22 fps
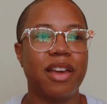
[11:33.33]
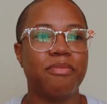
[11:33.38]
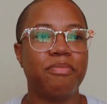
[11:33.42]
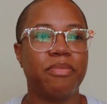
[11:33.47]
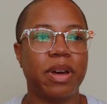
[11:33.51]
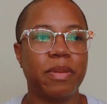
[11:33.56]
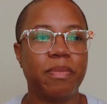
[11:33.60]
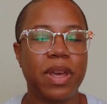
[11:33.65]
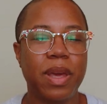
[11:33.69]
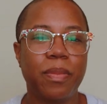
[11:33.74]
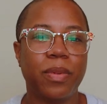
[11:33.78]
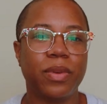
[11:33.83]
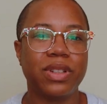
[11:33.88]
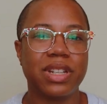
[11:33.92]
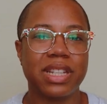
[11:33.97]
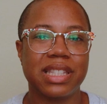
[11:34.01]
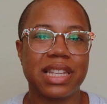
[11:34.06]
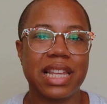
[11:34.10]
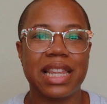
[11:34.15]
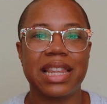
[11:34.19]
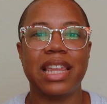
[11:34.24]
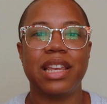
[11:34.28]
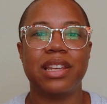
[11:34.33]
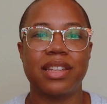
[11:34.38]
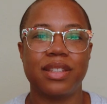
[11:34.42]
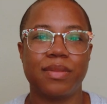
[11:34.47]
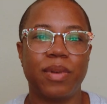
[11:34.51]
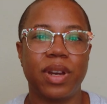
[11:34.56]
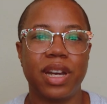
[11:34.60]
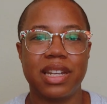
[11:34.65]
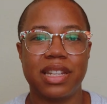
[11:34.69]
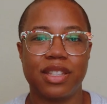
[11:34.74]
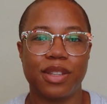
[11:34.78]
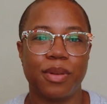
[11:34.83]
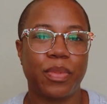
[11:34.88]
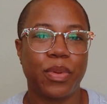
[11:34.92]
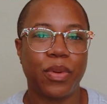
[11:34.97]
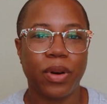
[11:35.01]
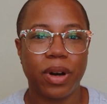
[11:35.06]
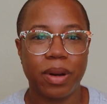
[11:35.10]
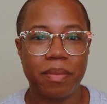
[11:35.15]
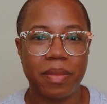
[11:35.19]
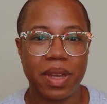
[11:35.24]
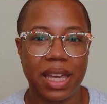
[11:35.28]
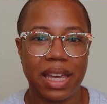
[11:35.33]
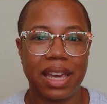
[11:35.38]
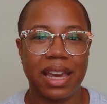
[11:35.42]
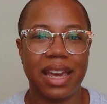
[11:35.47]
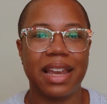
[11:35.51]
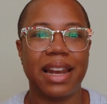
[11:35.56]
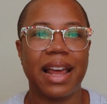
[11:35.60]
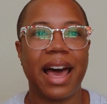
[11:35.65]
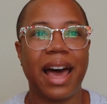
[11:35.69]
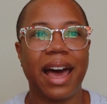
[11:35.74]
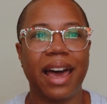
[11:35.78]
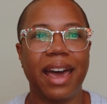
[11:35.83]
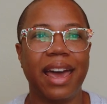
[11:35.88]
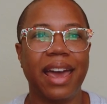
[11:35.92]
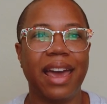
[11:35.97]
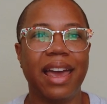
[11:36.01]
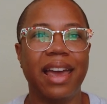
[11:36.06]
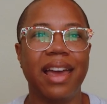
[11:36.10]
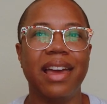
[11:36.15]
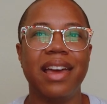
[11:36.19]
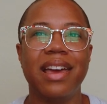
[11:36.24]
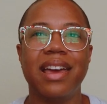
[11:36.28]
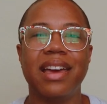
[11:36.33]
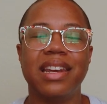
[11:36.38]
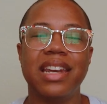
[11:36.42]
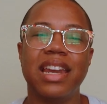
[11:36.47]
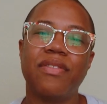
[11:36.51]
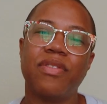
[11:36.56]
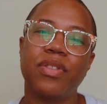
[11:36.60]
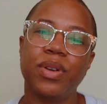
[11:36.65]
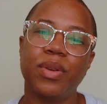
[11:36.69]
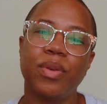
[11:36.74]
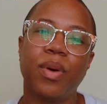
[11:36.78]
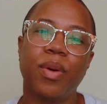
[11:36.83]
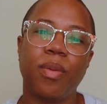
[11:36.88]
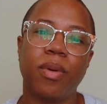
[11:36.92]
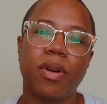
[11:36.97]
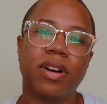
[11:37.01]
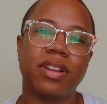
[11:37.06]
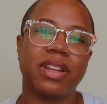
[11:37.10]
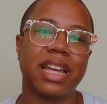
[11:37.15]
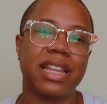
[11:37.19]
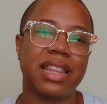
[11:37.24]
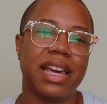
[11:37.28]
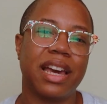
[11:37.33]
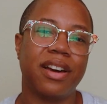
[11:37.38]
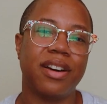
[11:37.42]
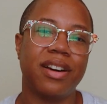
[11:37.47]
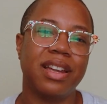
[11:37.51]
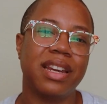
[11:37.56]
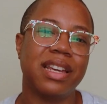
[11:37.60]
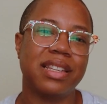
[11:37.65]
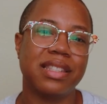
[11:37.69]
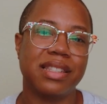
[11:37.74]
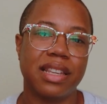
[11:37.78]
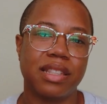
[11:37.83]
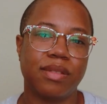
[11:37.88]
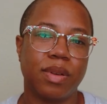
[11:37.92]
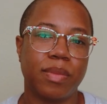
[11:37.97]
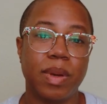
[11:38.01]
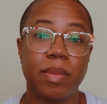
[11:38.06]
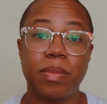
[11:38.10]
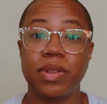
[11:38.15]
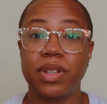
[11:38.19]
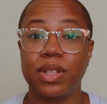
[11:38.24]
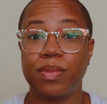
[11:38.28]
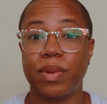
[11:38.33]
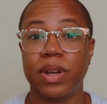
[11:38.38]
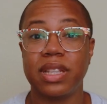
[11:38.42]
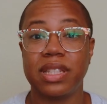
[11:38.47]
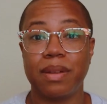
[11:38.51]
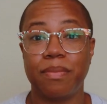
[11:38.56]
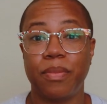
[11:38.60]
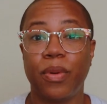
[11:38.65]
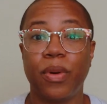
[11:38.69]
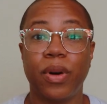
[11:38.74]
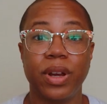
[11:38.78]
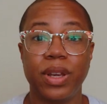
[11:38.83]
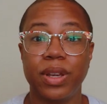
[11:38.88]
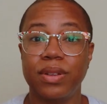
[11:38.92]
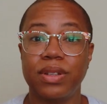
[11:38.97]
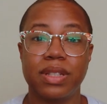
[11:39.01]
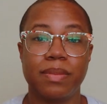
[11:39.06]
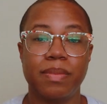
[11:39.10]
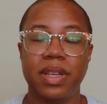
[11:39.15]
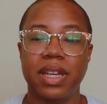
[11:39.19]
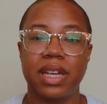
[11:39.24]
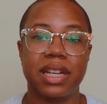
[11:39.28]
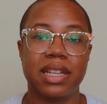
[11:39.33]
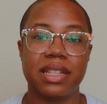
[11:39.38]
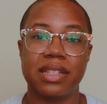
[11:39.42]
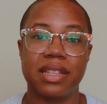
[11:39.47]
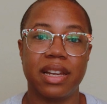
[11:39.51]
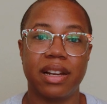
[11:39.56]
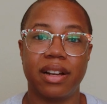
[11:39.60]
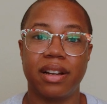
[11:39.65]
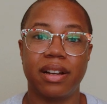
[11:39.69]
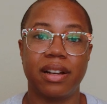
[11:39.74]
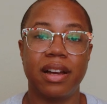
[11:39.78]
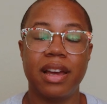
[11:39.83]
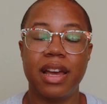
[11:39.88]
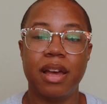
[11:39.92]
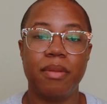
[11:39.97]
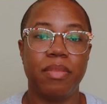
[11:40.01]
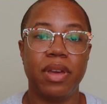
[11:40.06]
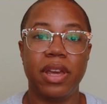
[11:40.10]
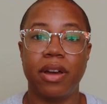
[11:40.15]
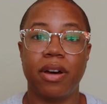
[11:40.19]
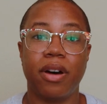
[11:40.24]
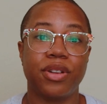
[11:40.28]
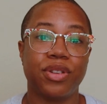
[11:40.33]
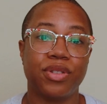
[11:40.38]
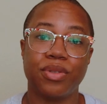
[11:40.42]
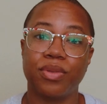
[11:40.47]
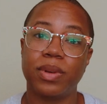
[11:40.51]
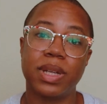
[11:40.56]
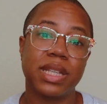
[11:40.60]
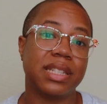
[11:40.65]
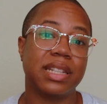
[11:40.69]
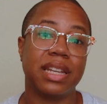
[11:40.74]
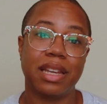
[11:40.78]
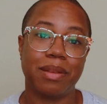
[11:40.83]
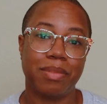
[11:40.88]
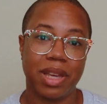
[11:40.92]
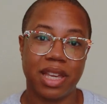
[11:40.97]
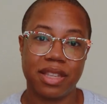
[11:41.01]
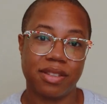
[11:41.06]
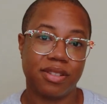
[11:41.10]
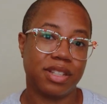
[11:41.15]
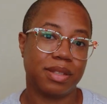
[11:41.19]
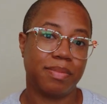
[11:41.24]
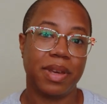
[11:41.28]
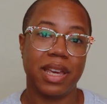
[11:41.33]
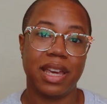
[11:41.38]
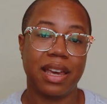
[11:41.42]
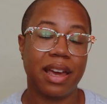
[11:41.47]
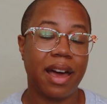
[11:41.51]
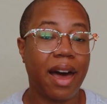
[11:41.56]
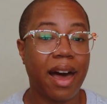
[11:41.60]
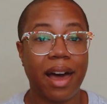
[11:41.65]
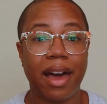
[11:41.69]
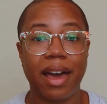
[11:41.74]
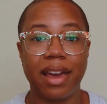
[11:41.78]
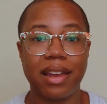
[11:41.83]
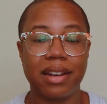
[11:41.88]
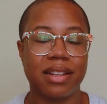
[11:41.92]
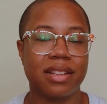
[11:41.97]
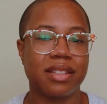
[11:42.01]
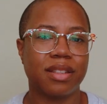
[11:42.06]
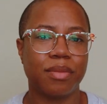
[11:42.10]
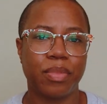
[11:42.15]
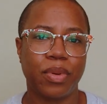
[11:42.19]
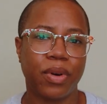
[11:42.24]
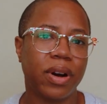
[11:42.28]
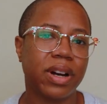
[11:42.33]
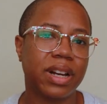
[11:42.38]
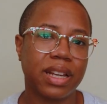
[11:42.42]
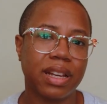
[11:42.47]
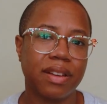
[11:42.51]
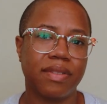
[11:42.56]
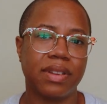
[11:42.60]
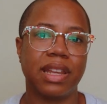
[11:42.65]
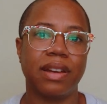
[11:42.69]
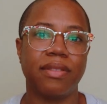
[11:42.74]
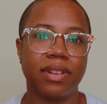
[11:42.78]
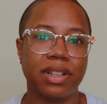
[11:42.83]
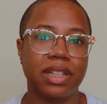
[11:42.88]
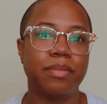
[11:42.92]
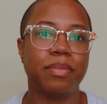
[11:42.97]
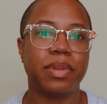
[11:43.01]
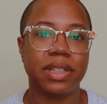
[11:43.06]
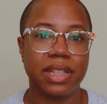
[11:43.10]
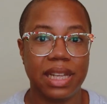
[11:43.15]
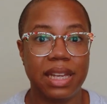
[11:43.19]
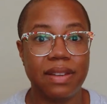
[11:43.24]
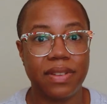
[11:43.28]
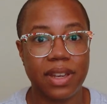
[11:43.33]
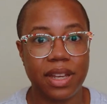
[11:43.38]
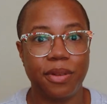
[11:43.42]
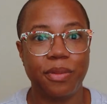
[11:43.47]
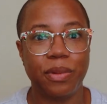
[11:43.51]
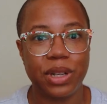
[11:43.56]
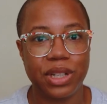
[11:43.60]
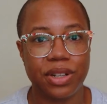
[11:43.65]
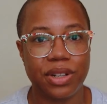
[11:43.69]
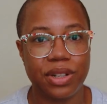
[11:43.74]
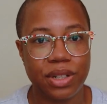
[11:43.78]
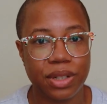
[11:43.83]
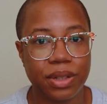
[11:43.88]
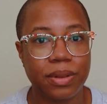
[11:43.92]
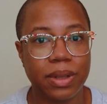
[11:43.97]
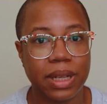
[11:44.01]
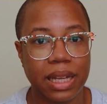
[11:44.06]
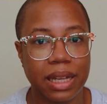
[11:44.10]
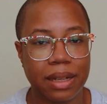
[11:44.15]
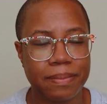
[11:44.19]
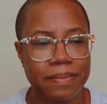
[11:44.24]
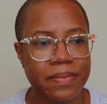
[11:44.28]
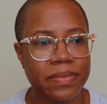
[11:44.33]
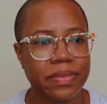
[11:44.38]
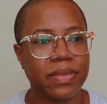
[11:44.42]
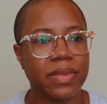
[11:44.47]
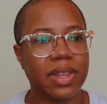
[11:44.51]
But people just said that they just wanted to support me. And I never knew a world like that could exist, where people just want to support you just because they're being altruistic, because they're just being kind and supportive and they really believe in what you're doing.